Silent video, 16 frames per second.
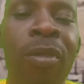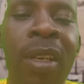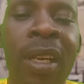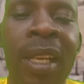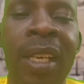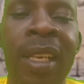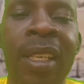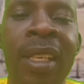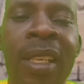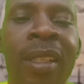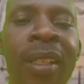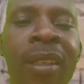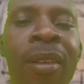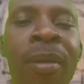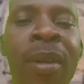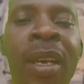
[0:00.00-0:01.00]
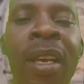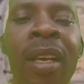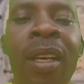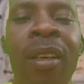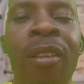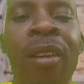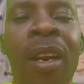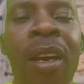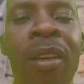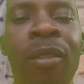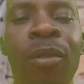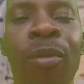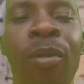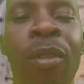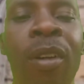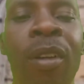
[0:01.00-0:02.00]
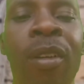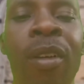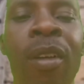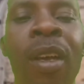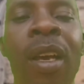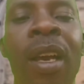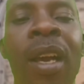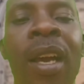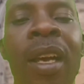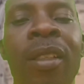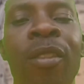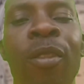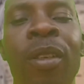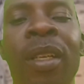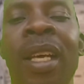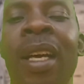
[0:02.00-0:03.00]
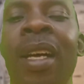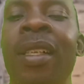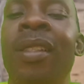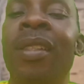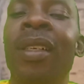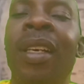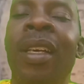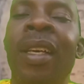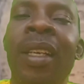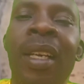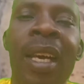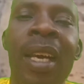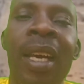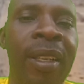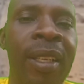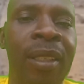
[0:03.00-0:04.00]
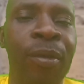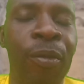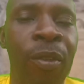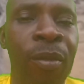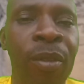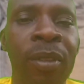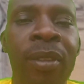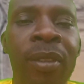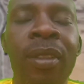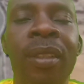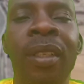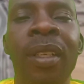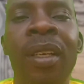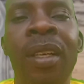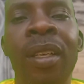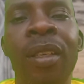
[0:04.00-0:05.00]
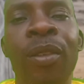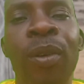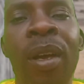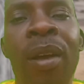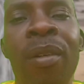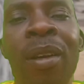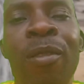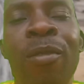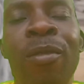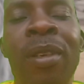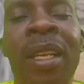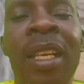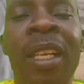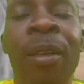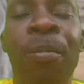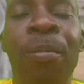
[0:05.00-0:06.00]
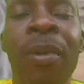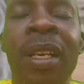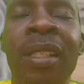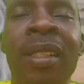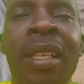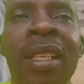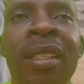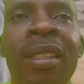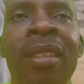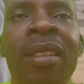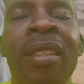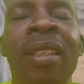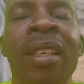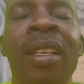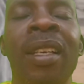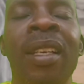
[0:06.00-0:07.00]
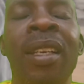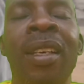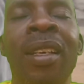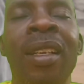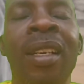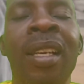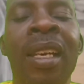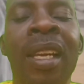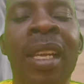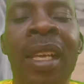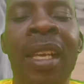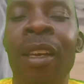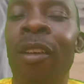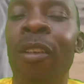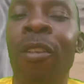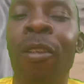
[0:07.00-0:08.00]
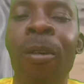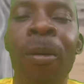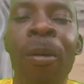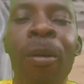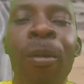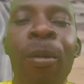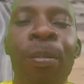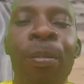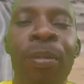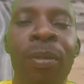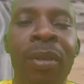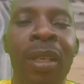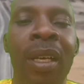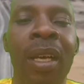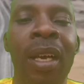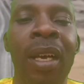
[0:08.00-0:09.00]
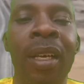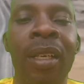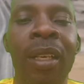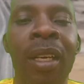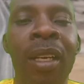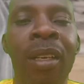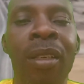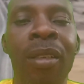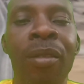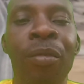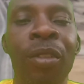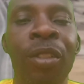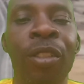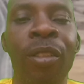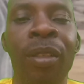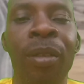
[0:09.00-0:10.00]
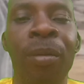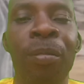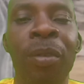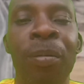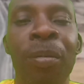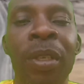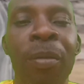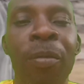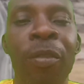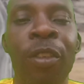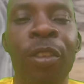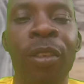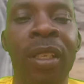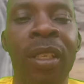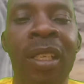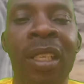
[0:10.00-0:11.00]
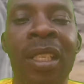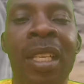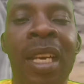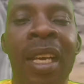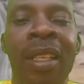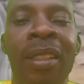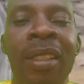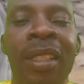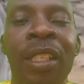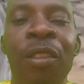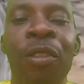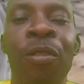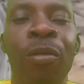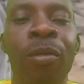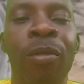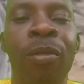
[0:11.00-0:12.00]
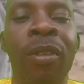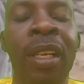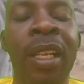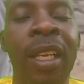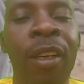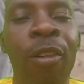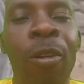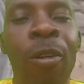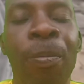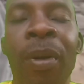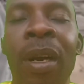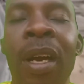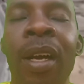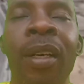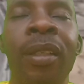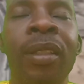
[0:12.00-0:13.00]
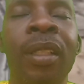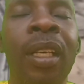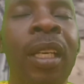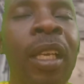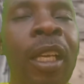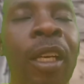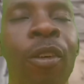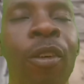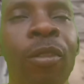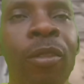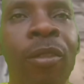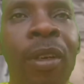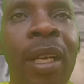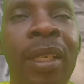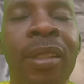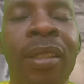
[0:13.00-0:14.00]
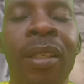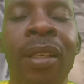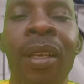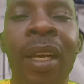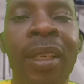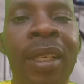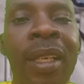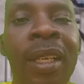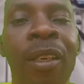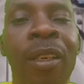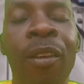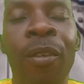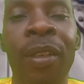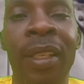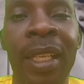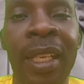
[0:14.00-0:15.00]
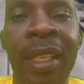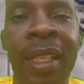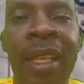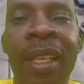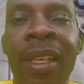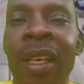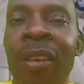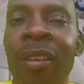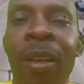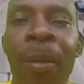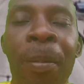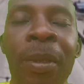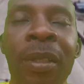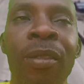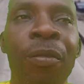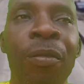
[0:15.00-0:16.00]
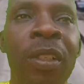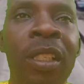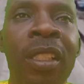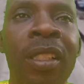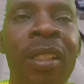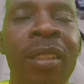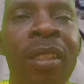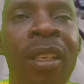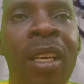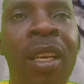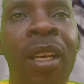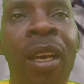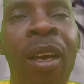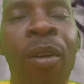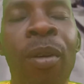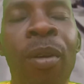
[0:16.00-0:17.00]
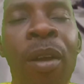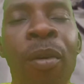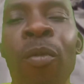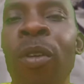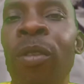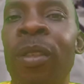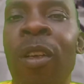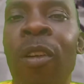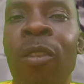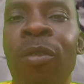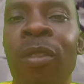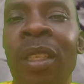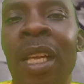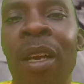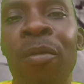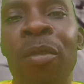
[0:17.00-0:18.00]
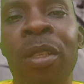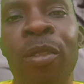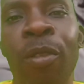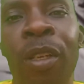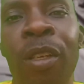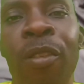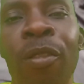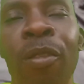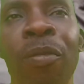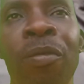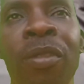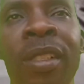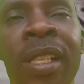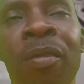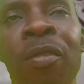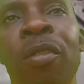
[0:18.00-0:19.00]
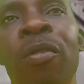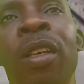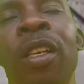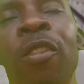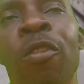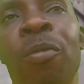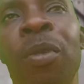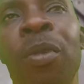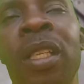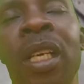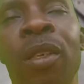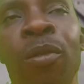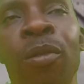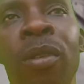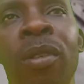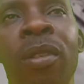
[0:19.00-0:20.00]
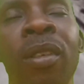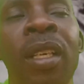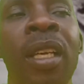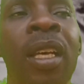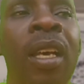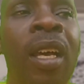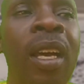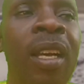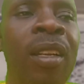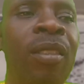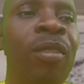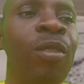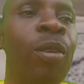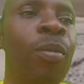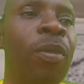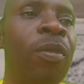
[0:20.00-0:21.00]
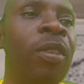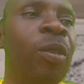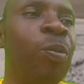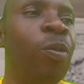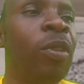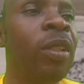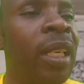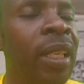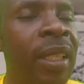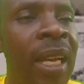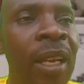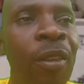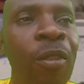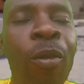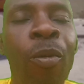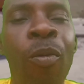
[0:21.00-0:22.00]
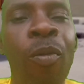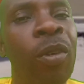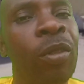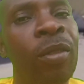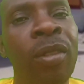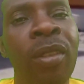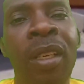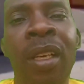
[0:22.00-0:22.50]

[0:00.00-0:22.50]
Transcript: lays a groundwork and others carry it forward. So how could a president lay up be a visionary leader and you lay up a contract, and the end of the day another person finish it? And what contract are we talking of? 700-kilometer road, and some of these projects are not worth